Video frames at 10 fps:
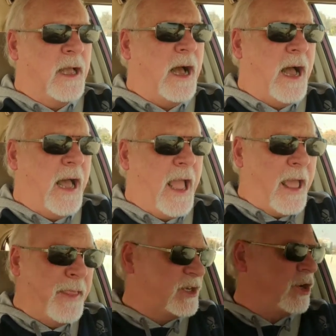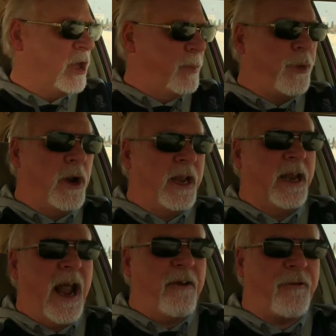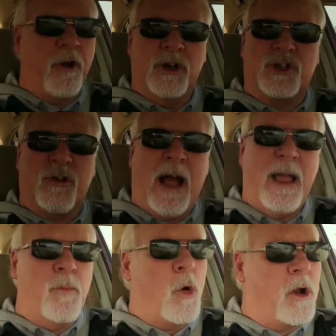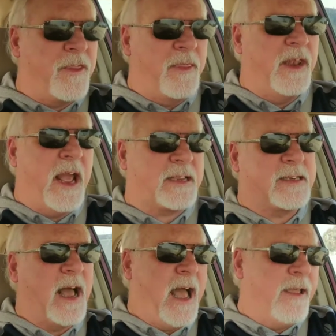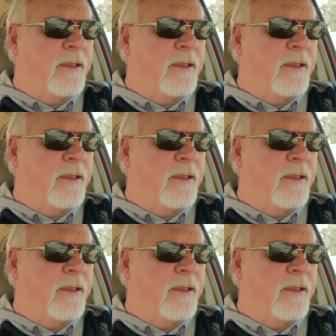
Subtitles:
and that you're going to put in an effort and try more than the next guy,